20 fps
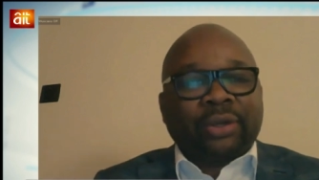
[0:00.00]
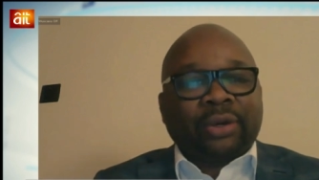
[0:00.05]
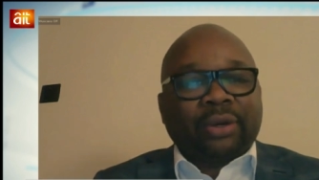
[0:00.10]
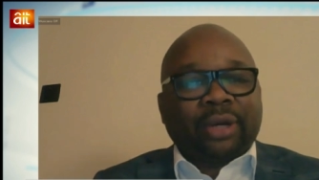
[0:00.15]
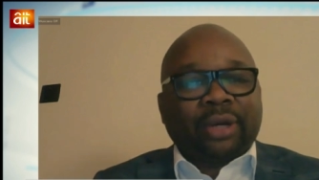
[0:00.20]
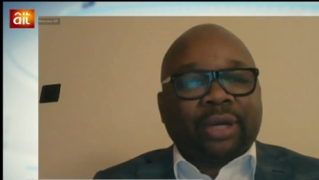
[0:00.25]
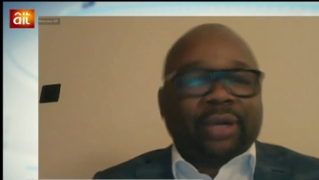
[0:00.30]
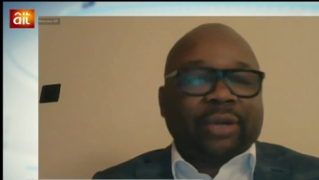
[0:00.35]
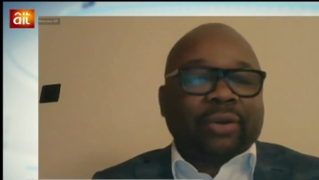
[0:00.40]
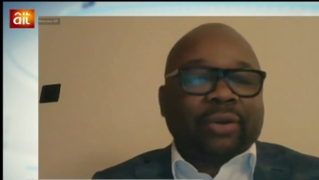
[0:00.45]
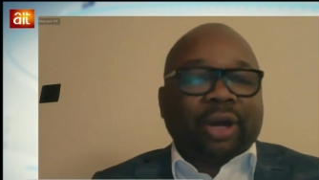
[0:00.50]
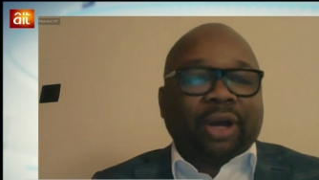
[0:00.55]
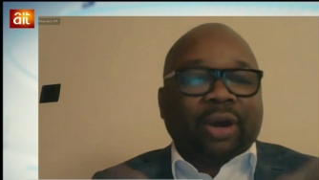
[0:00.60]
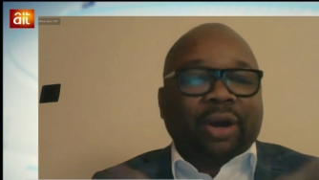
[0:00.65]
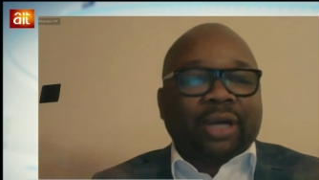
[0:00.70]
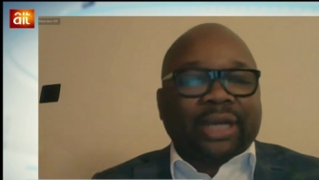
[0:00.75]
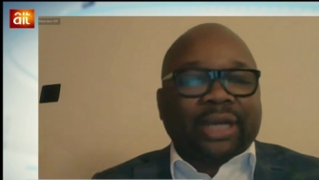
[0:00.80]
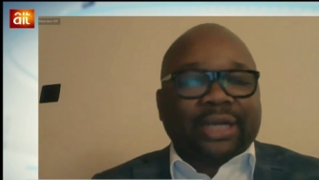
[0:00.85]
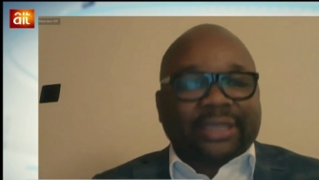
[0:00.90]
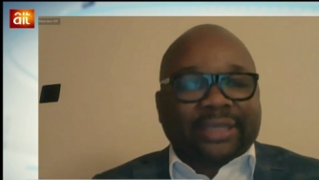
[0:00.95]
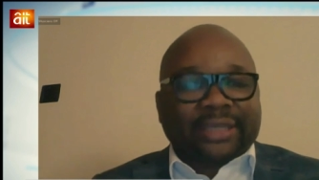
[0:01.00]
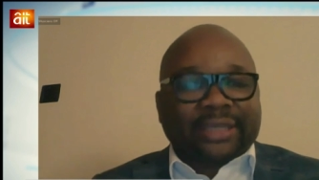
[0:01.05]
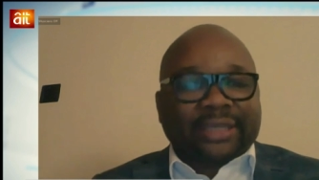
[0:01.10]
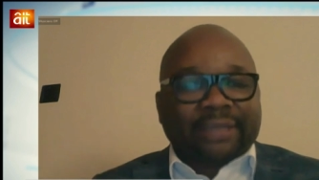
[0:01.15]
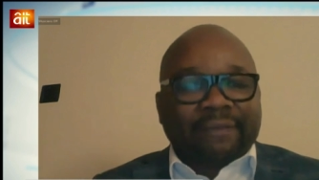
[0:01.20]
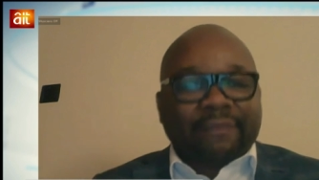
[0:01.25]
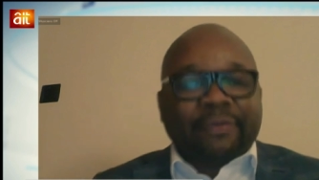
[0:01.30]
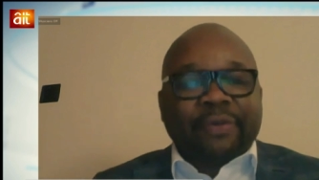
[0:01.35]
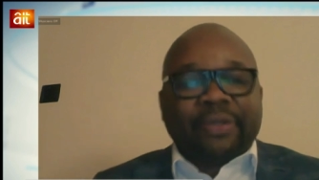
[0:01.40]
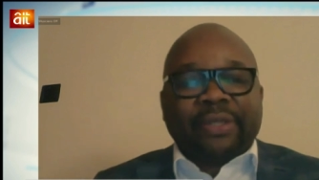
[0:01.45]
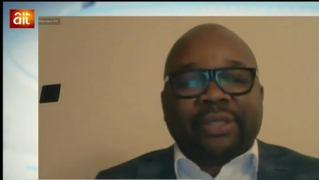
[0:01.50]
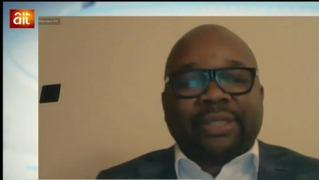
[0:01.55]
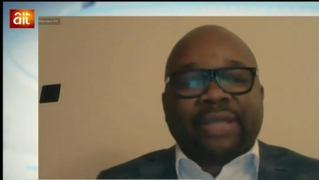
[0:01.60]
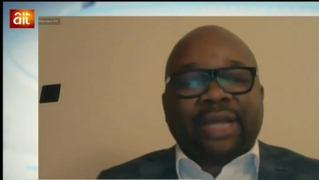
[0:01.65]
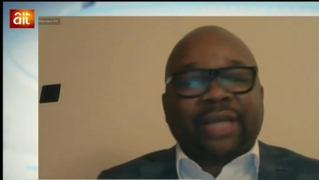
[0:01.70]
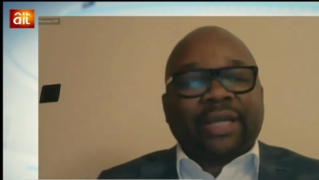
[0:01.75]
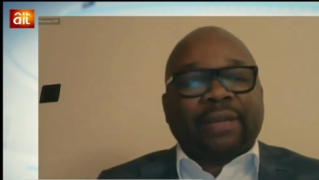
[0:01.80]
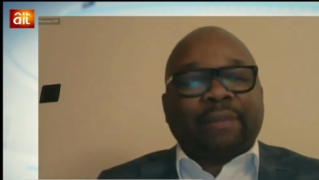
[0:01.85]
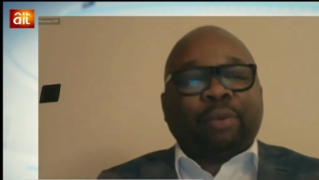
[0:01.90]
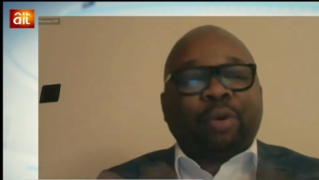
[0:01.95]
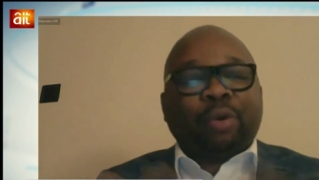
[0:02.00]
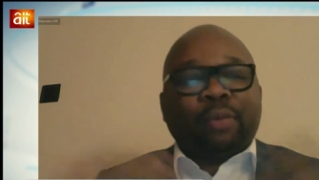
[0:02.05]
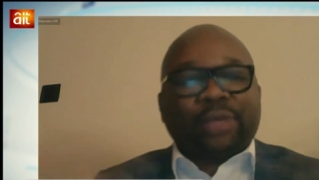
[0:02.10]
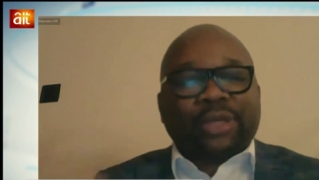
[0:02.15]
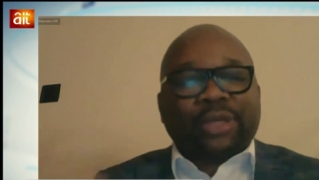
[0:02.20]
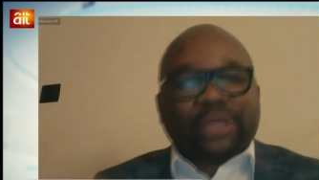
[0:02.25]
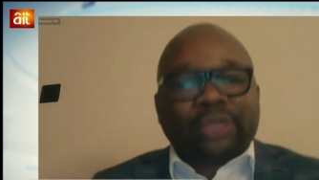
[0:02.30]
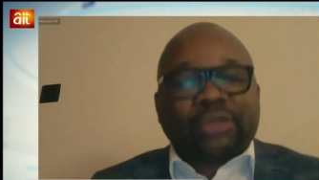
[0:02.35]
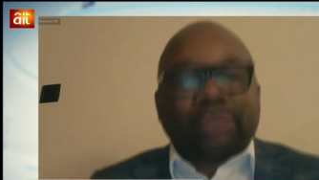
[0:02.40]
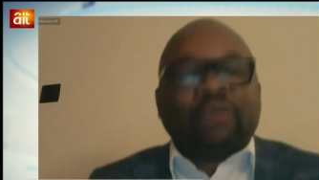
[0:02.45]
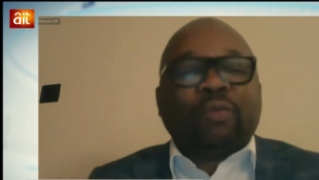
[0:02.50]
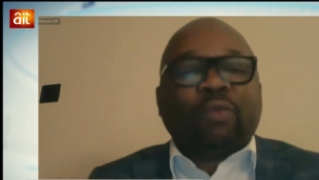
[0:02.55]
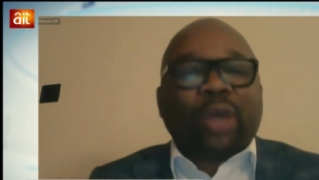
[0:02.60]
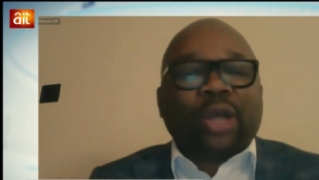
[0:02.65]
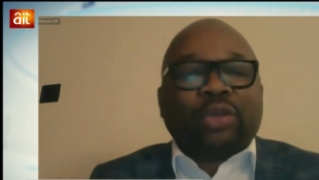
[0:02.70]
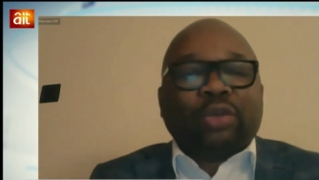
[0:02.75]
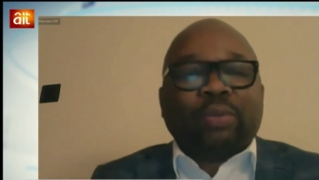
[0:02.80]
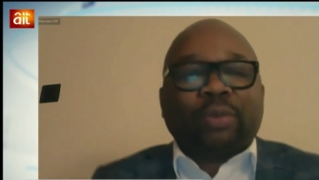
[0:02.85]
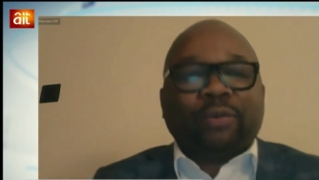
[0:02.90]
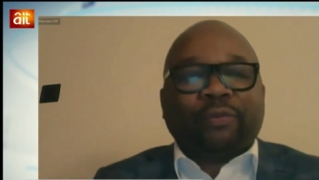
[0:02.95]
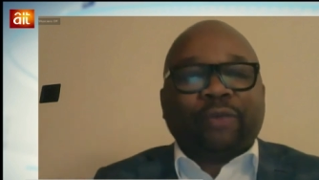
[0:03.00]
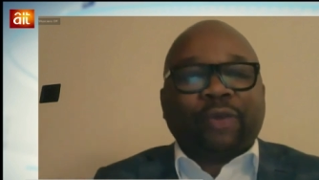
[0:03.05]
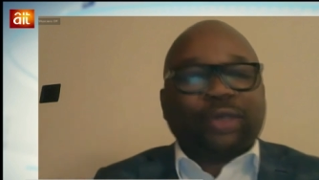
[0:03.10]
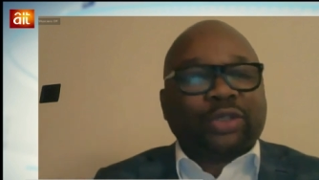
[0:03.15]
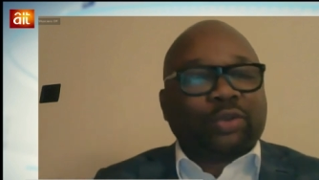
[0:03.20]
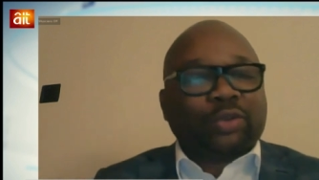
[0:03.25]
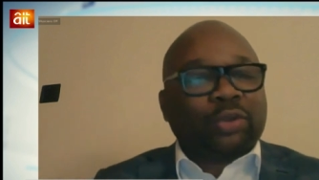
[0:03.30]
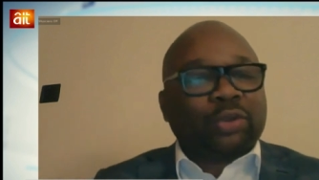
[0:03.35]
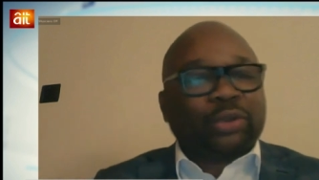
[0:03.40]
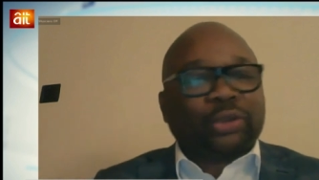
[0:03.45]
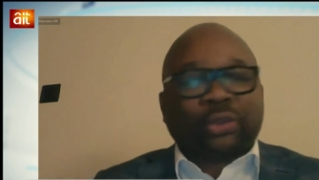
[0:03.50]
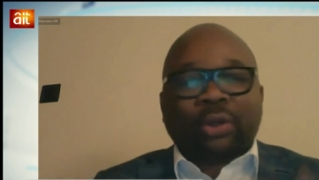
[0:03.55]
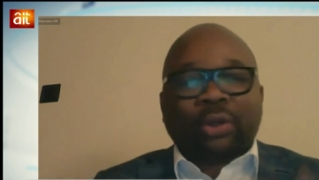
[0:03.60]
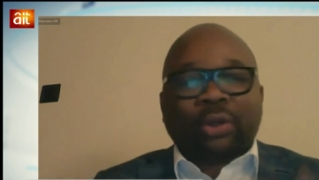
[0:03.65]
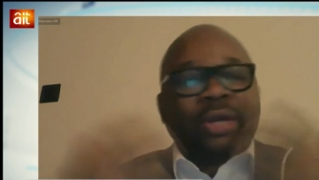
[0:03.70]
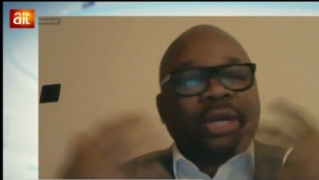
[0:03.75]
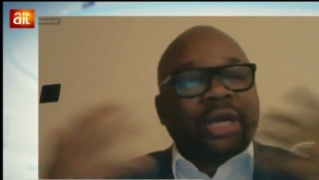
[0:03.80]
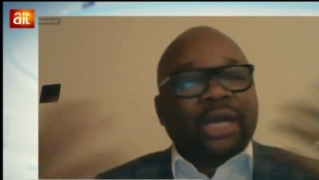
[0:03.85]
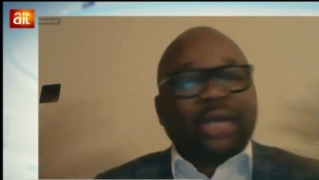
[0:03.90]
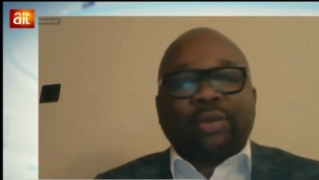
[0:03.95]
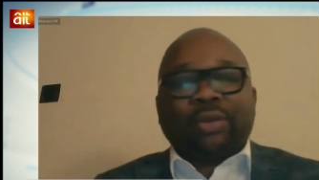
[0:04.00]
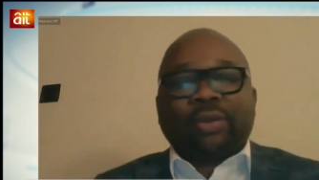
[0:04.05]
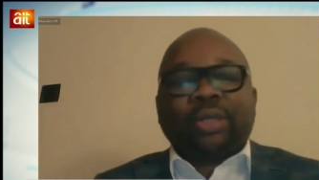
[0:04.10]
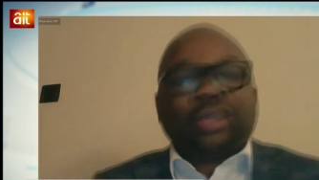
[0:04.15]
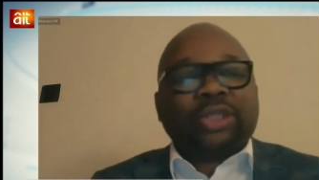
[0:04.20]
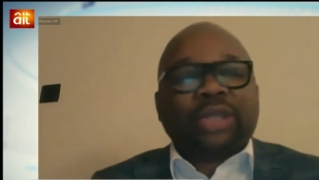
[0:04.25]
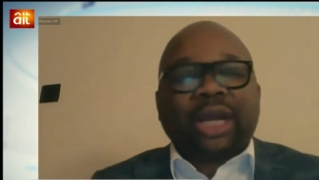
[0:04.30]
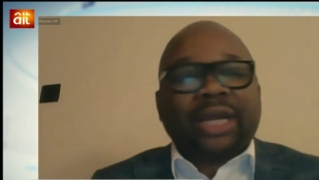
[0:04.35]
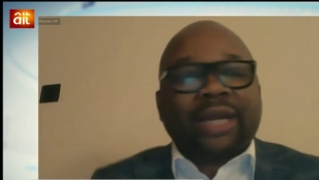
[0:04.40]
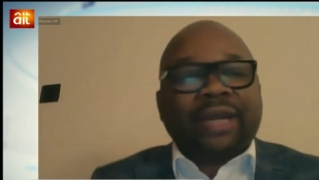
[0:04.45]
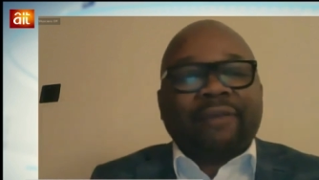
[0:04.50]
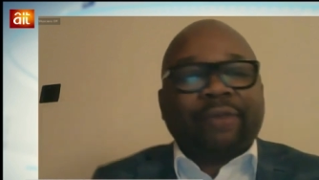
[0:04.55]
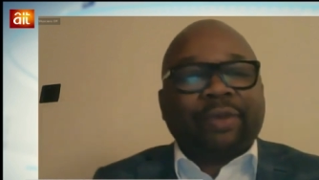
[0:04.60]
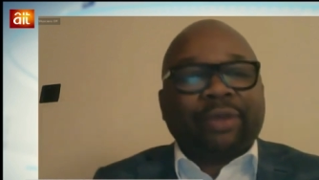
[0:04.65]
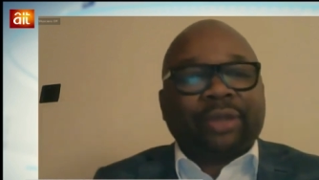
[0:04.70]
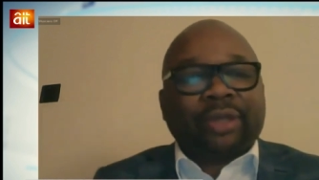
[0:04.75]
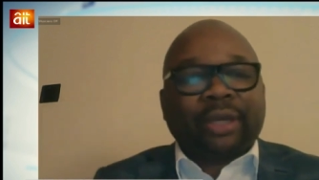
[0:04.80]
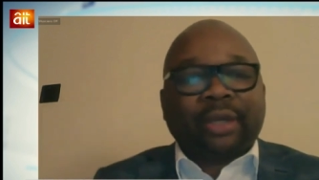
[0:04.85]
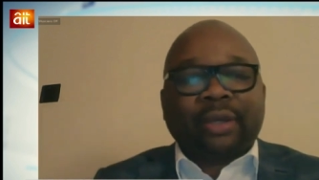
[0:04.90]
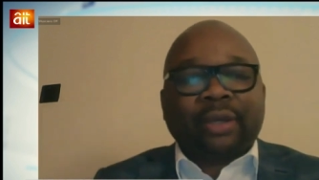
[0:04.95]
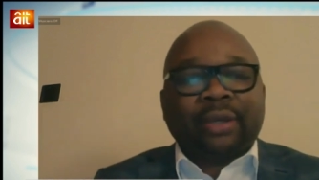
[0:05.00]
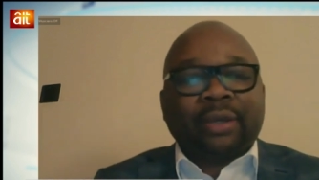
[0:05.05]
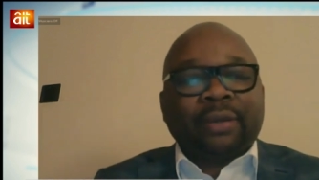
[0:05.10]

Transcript: you know, on the savings and the promises of quantum infrastructure, education, and everything,